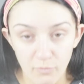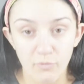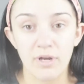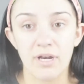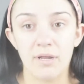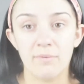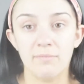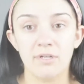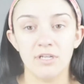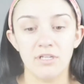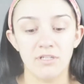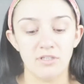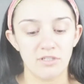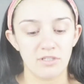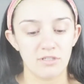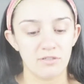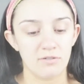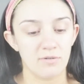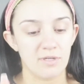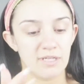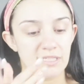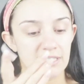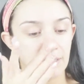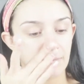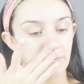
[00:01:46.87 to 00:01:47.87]
What I'm gonna do
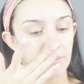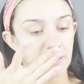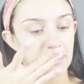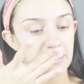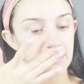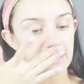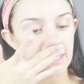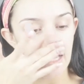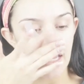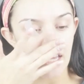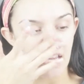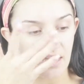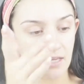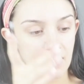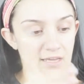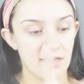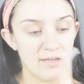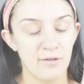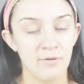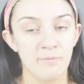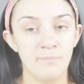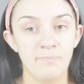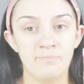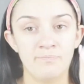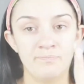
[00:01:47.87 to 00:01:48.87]
is I'm gonna take
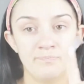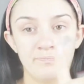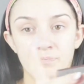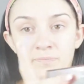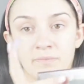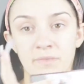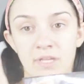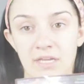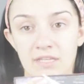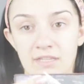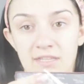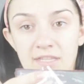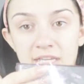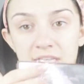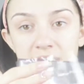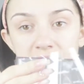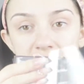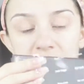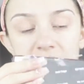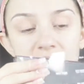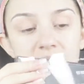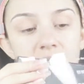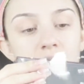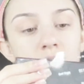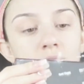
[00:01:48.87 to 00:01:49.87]

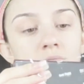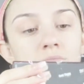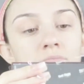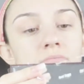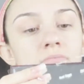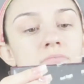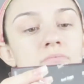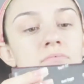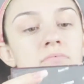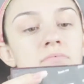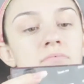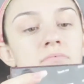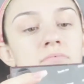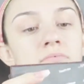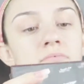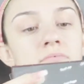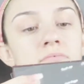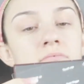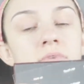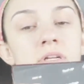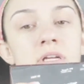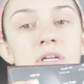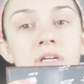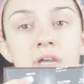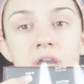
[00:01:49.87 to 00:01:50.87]
this,
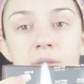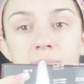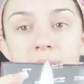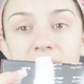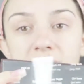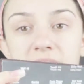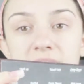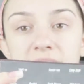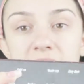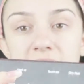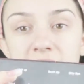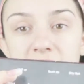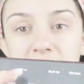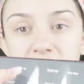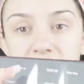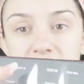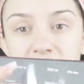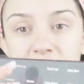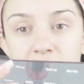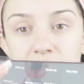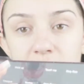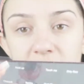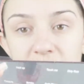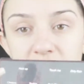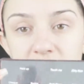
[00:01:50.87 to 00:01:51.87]

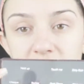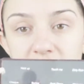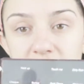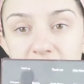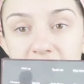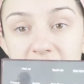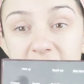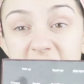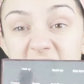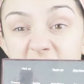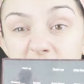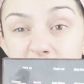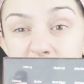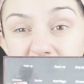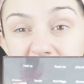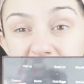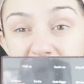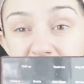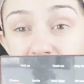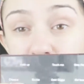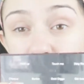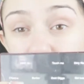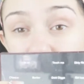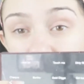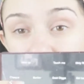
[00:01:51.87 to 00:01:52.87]
and I'm actually gonna tape it to
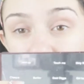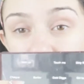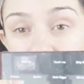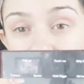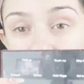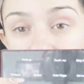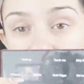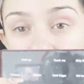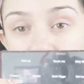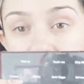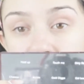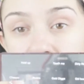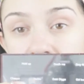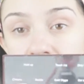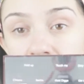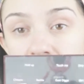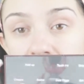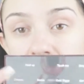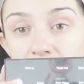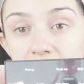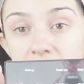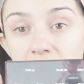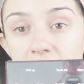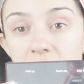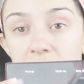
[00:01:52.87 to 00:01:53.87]
the mirror
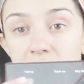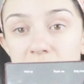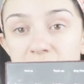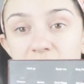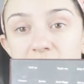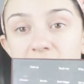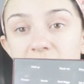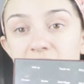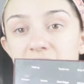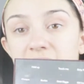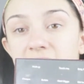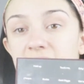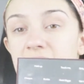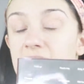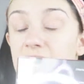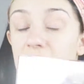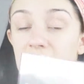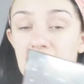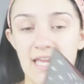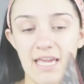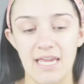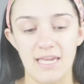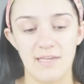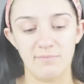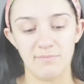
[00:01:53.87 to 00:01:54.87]
so I can see the
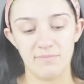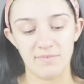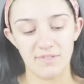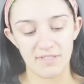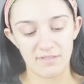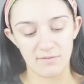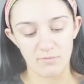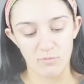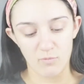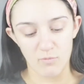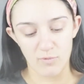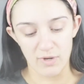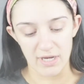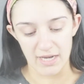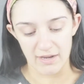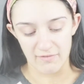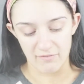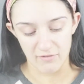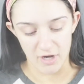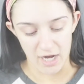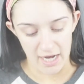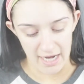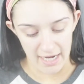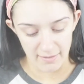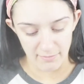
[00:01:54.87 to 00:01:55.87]
names
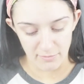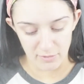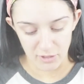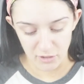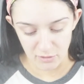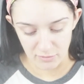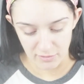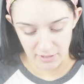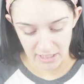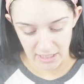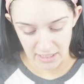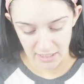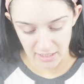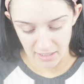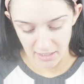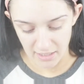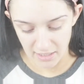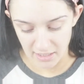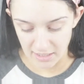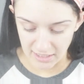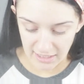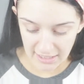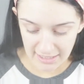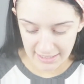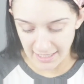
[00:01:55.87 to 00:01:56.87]
whenever I'm doing
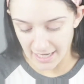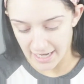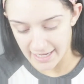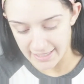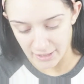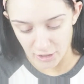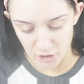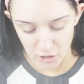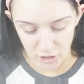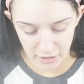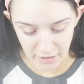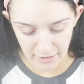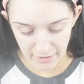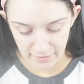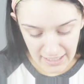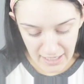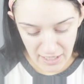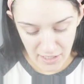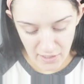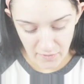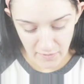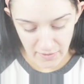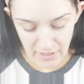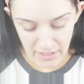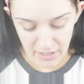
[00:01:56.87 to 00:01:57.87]
this eye look.
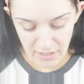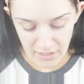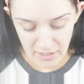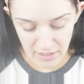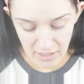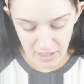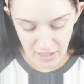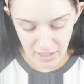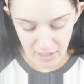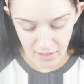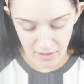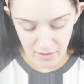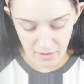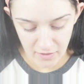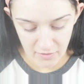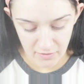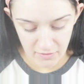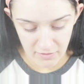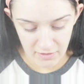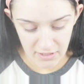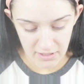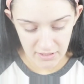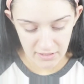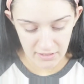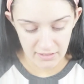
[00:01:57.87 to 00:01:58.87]
There we go.
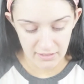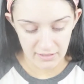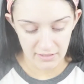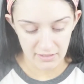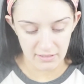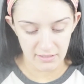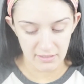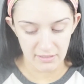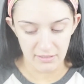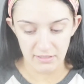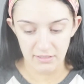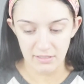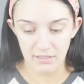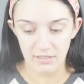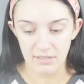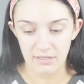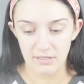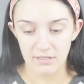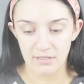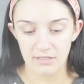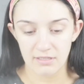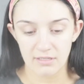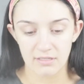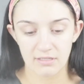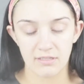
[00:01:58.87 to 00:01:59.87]

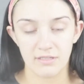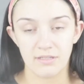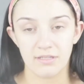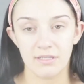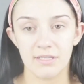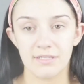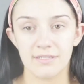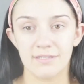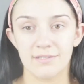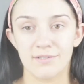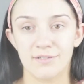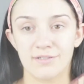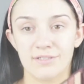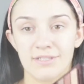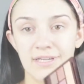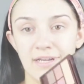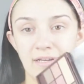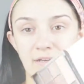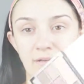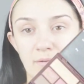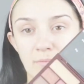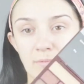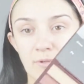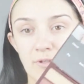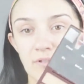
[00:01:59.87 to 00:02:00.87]
Doesn't look
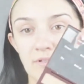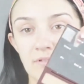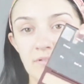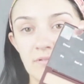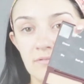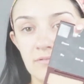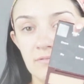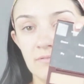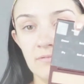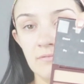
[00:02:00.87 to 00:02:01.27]
terrible.